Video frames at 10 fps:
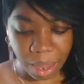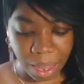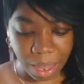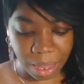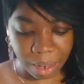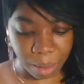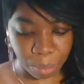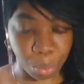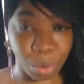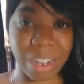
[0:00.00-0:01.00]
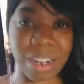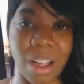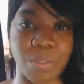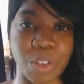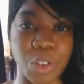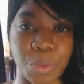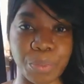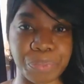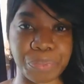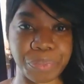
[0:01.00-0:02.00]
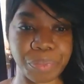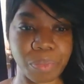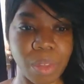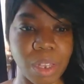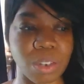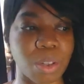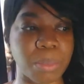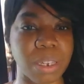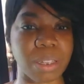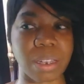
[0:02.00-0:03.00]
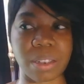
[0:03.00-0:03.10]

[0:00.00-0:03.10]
in a bright envelope, like